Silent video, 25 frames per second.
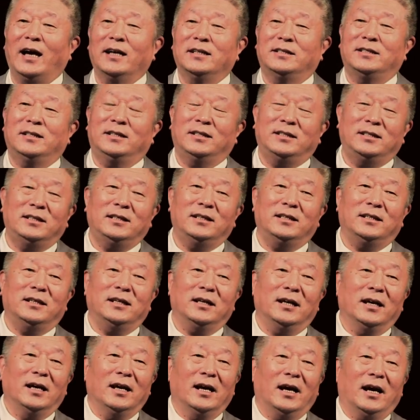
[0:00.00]

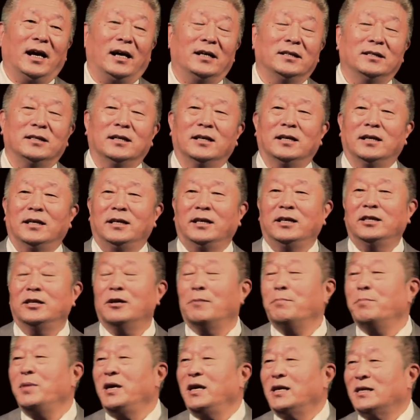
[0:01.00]
ICC and uh, in
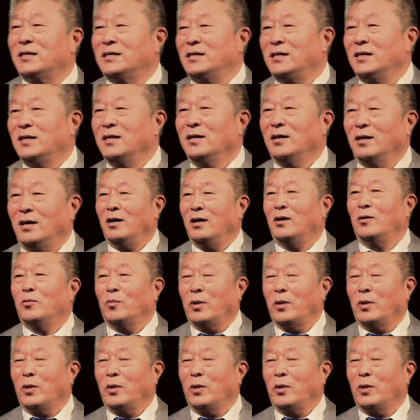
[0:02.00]
the MICT uh,